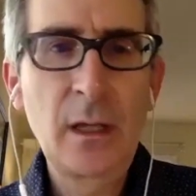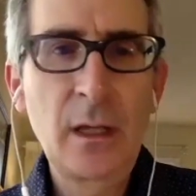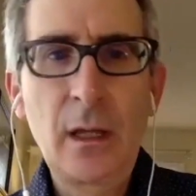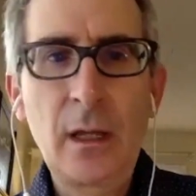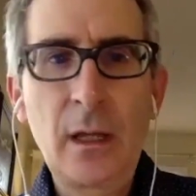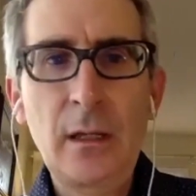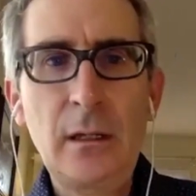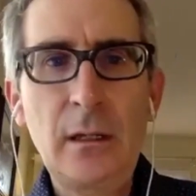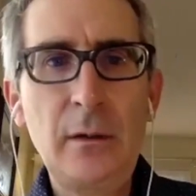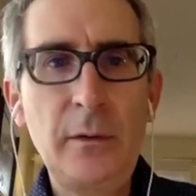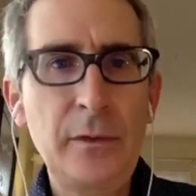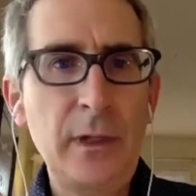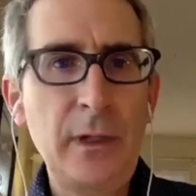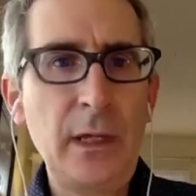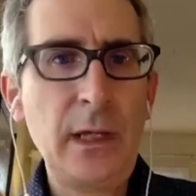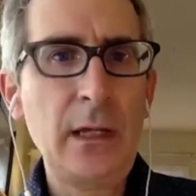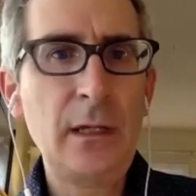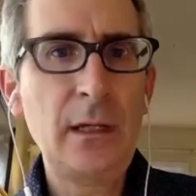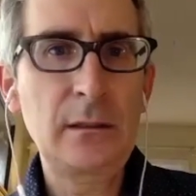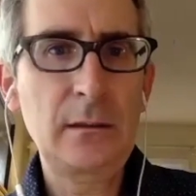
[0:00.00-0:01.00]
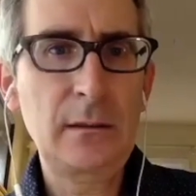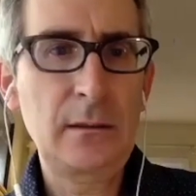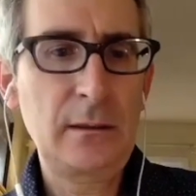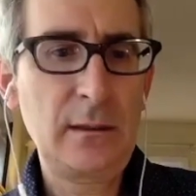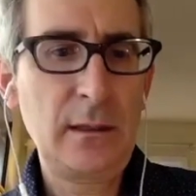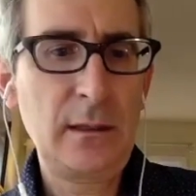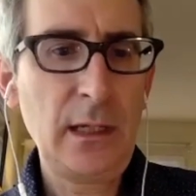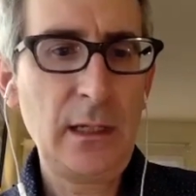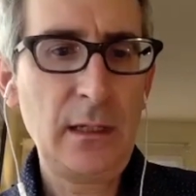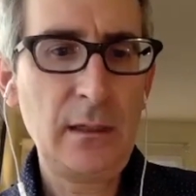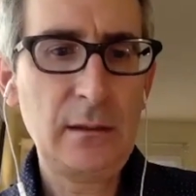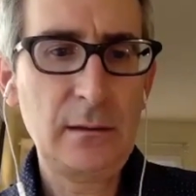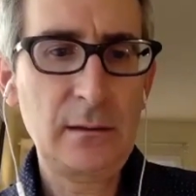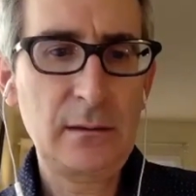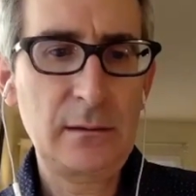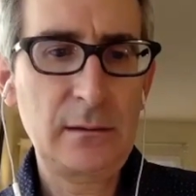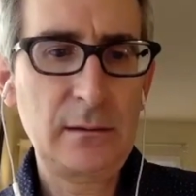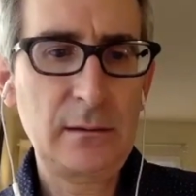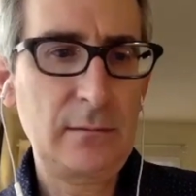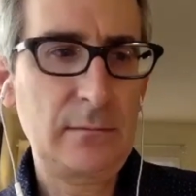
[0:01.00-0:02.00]
You know, that, that
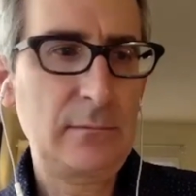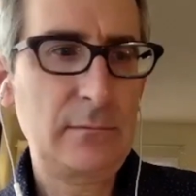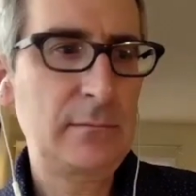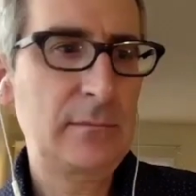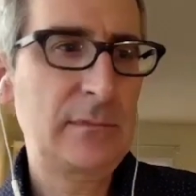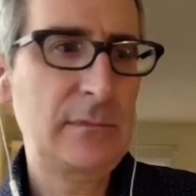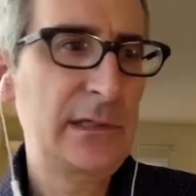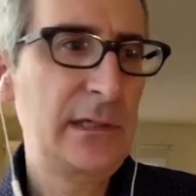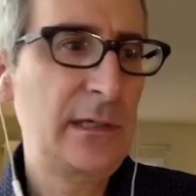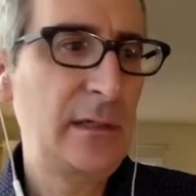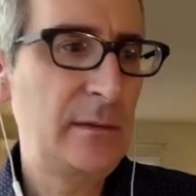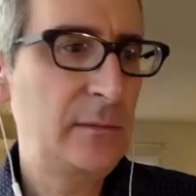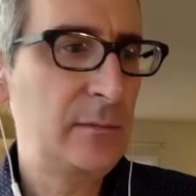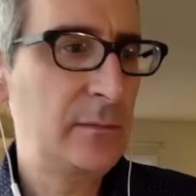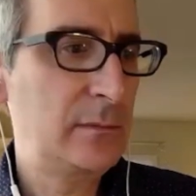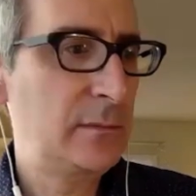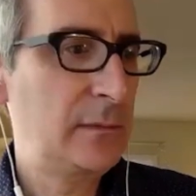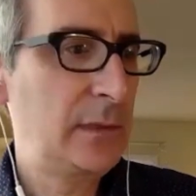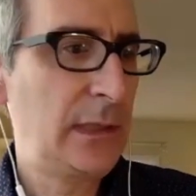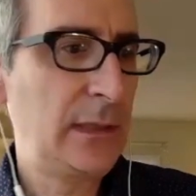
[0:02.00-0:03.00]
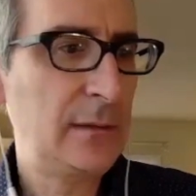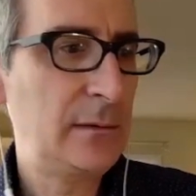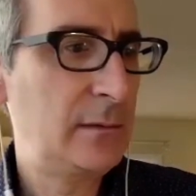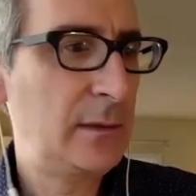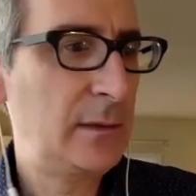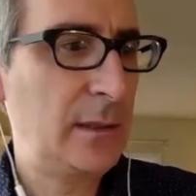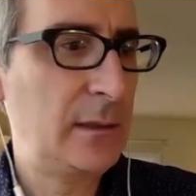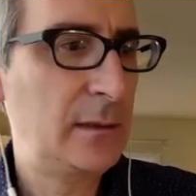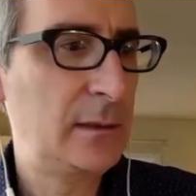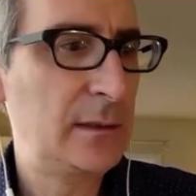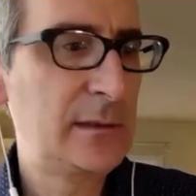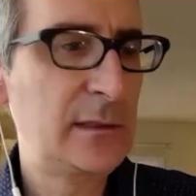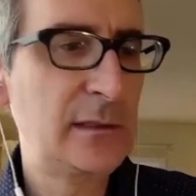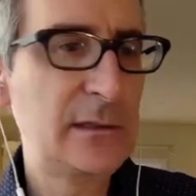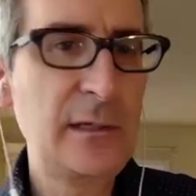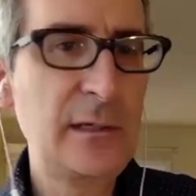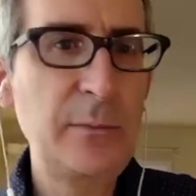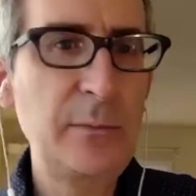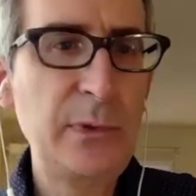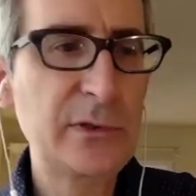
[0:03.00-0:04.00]
seemed, yet it's a
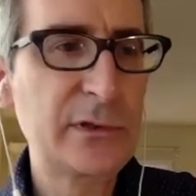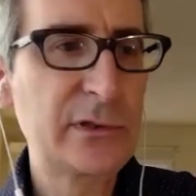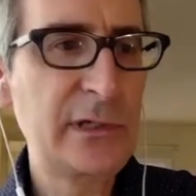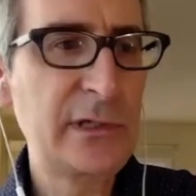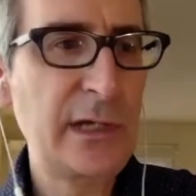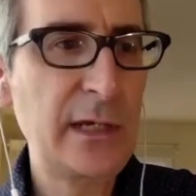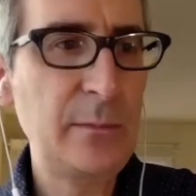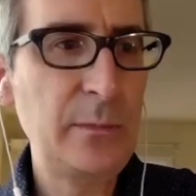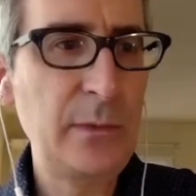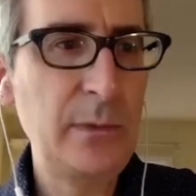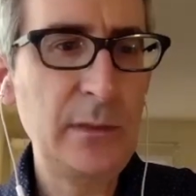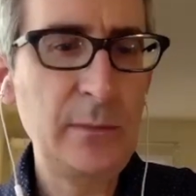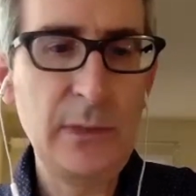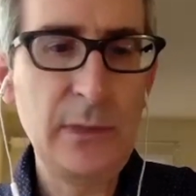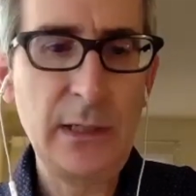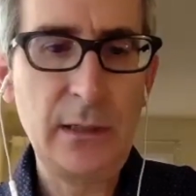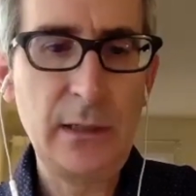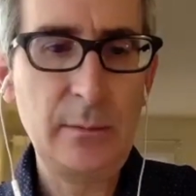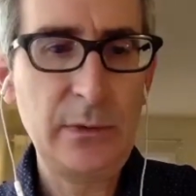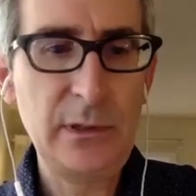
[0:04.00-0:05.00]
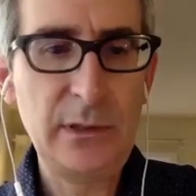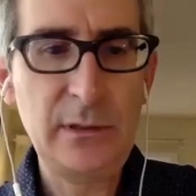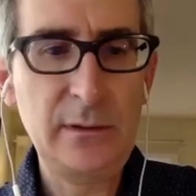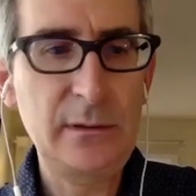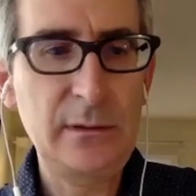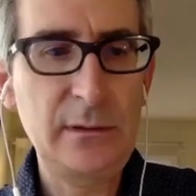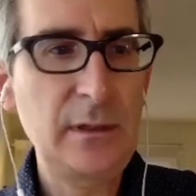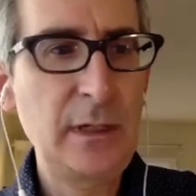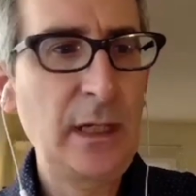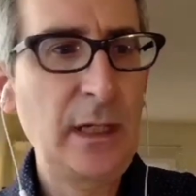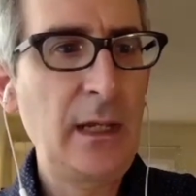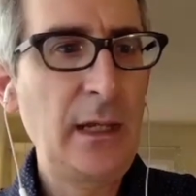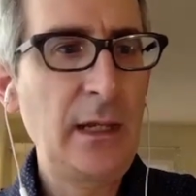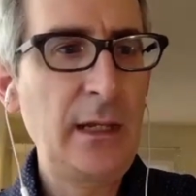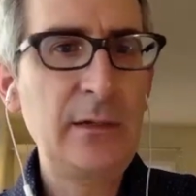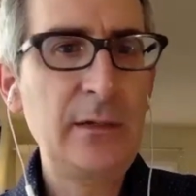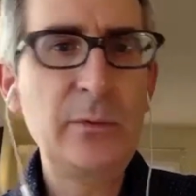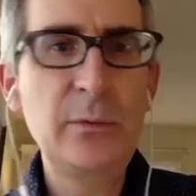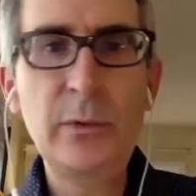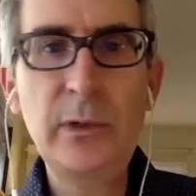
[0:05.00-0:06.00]
simple statement, uh, but it,
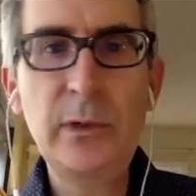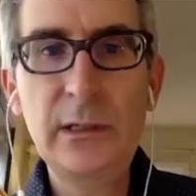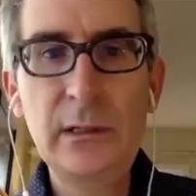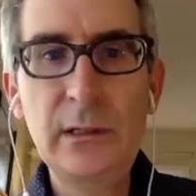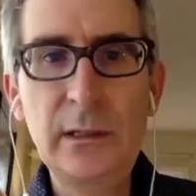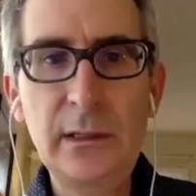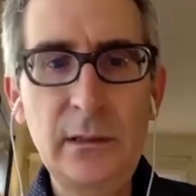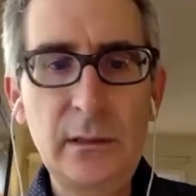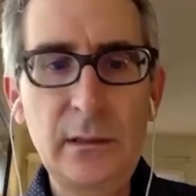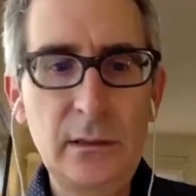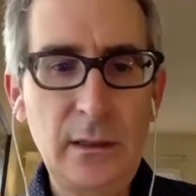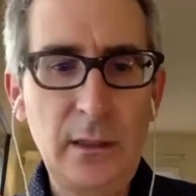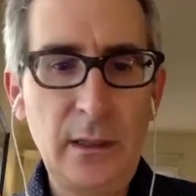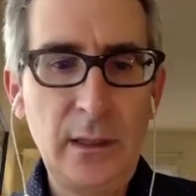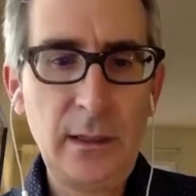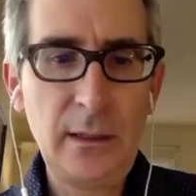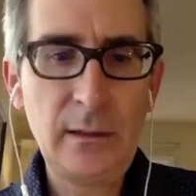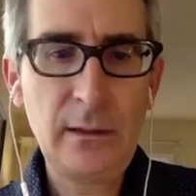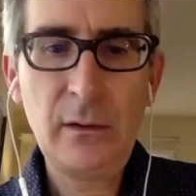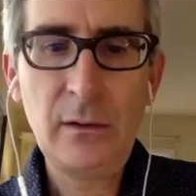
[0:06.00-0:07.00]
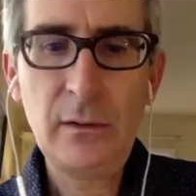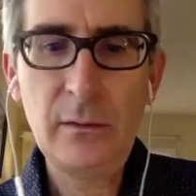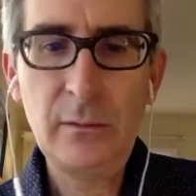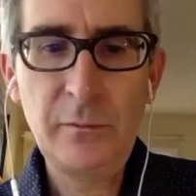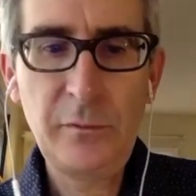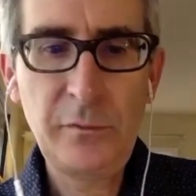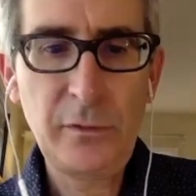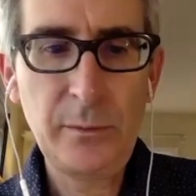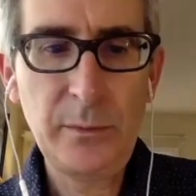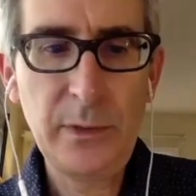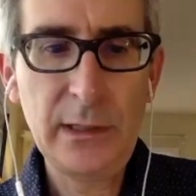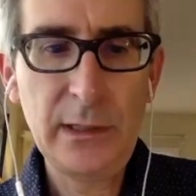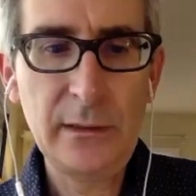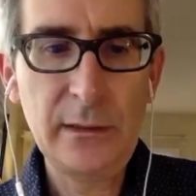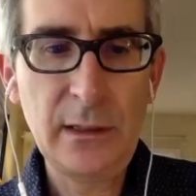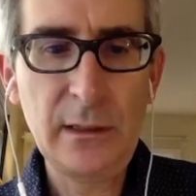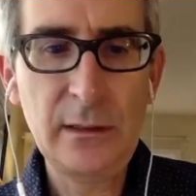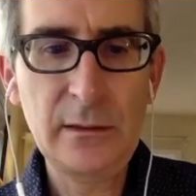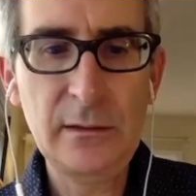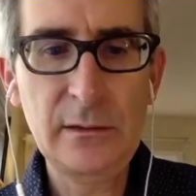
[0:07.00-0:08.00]
it really hit home for me
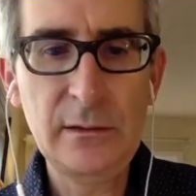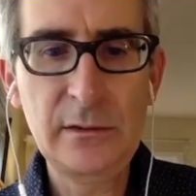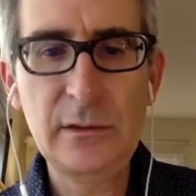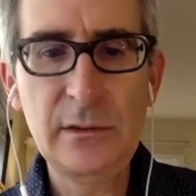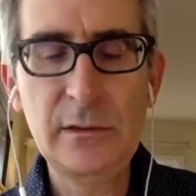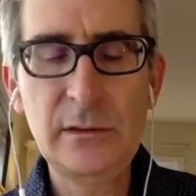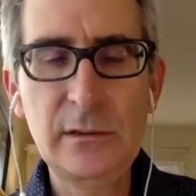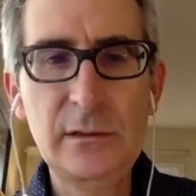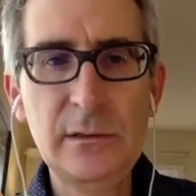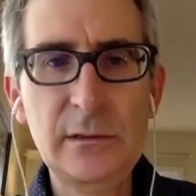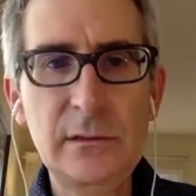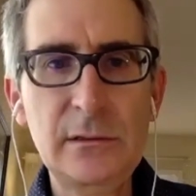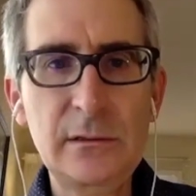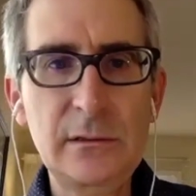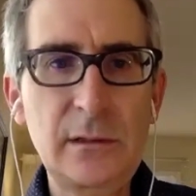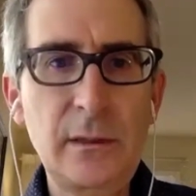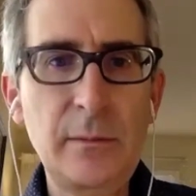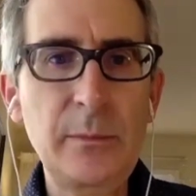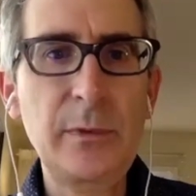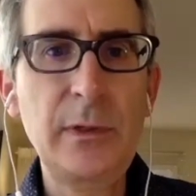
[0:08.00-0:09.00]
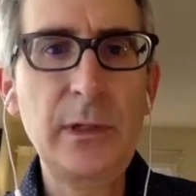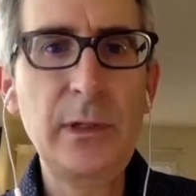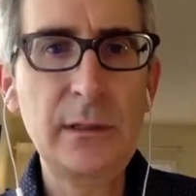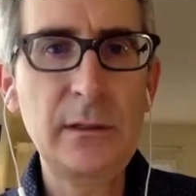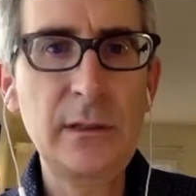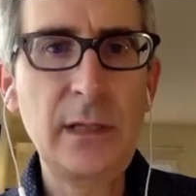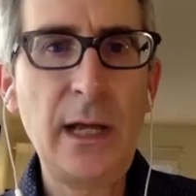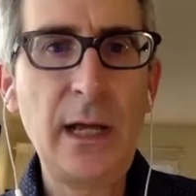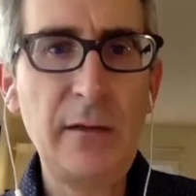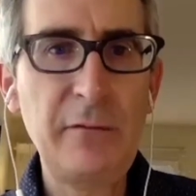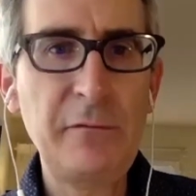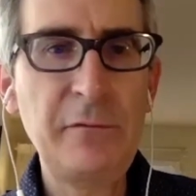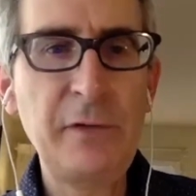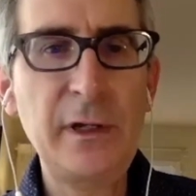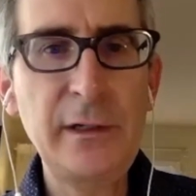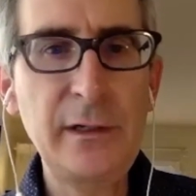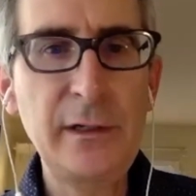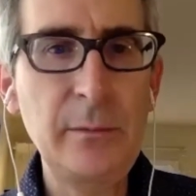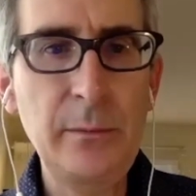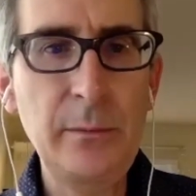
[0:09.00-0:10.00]
that it is just something that
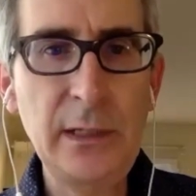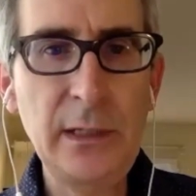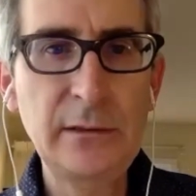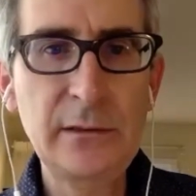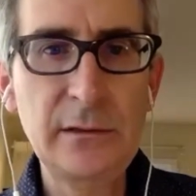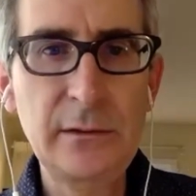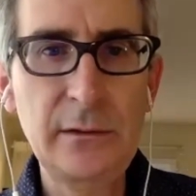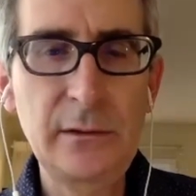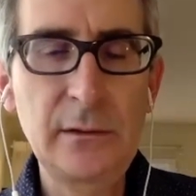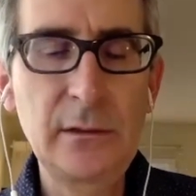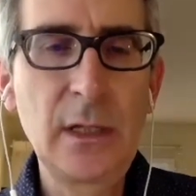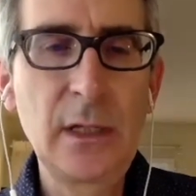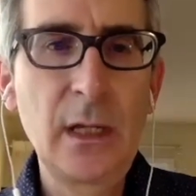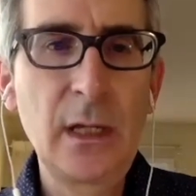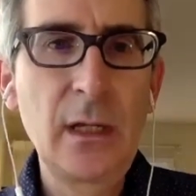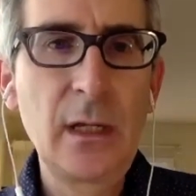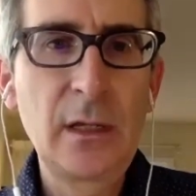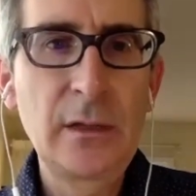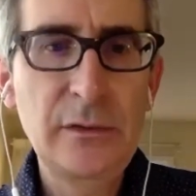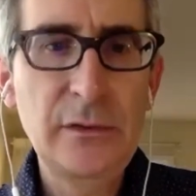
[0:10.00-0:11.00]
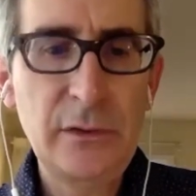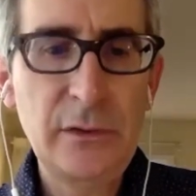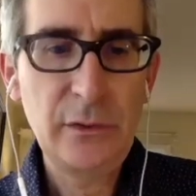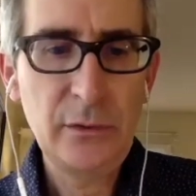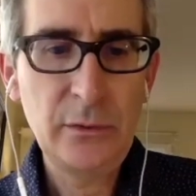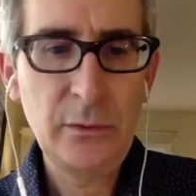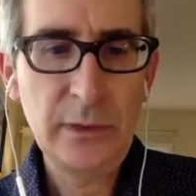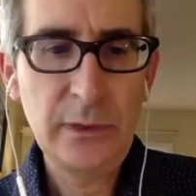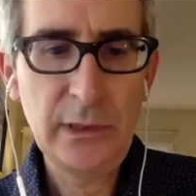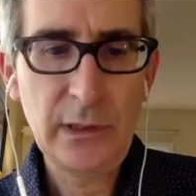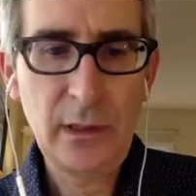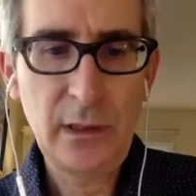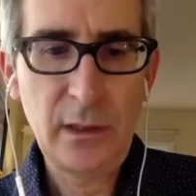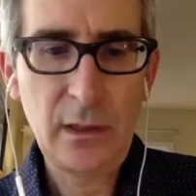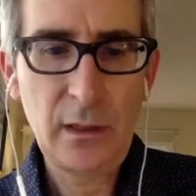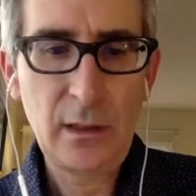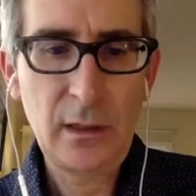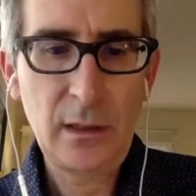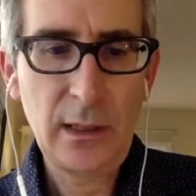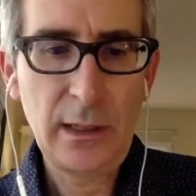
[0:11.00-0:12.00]
fundamental to we
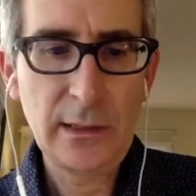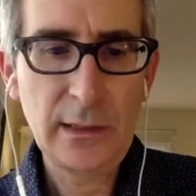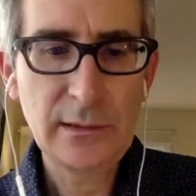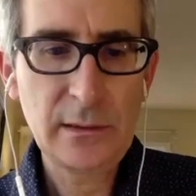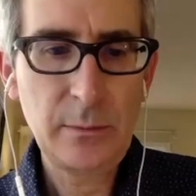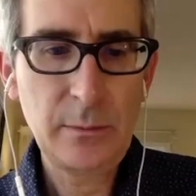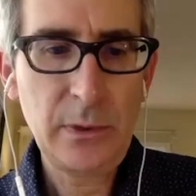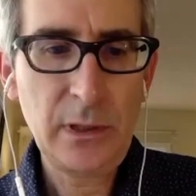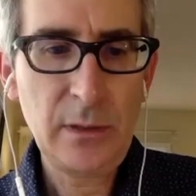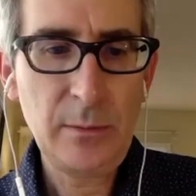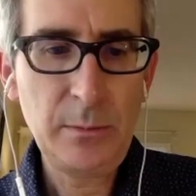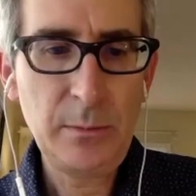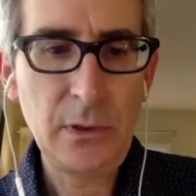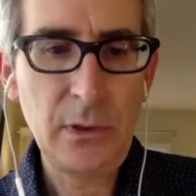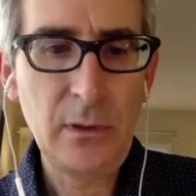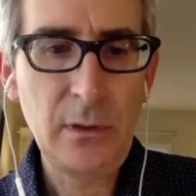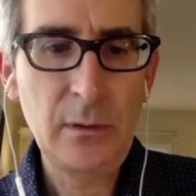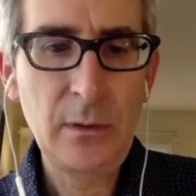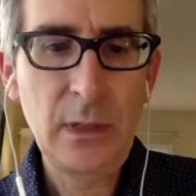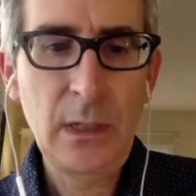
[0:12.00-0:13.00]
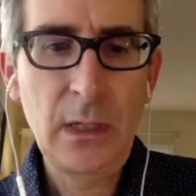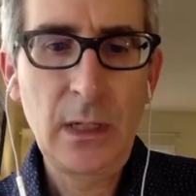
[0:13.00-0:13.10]
are as a people.